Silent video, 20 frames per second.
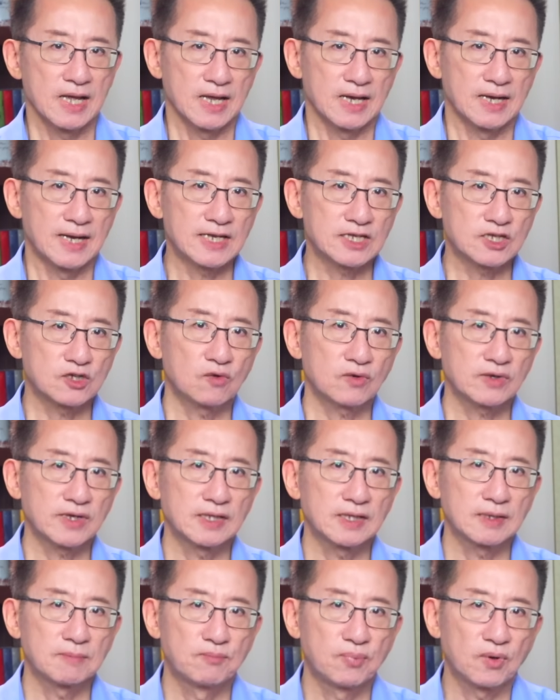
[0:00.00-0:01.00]
Let's look
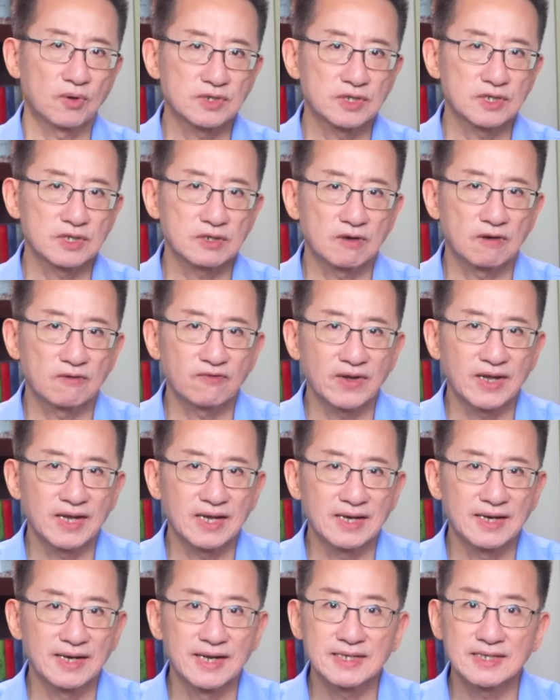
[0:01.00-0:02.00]
at the books of
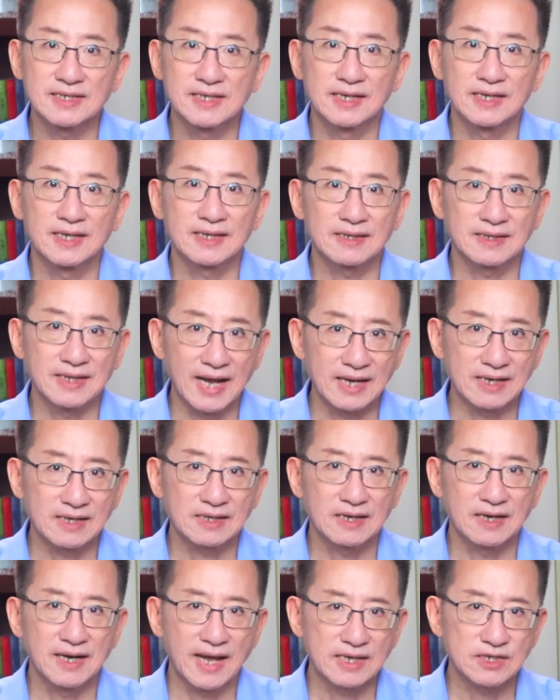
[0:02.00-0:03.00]
a listed debt
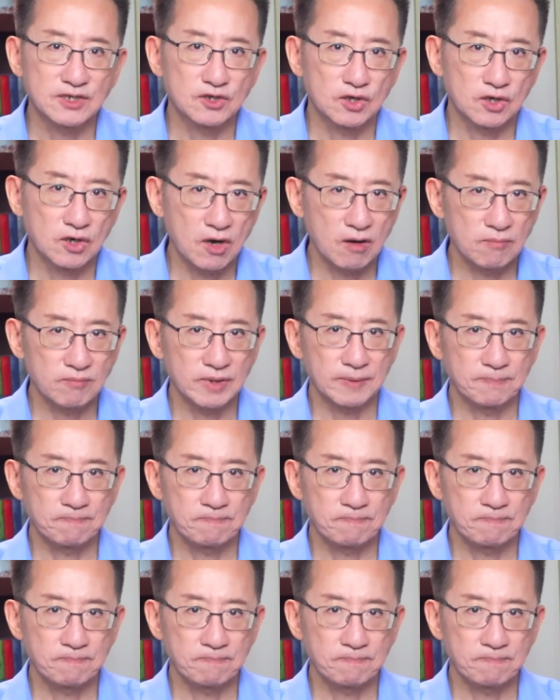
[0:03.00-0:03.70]
collection company.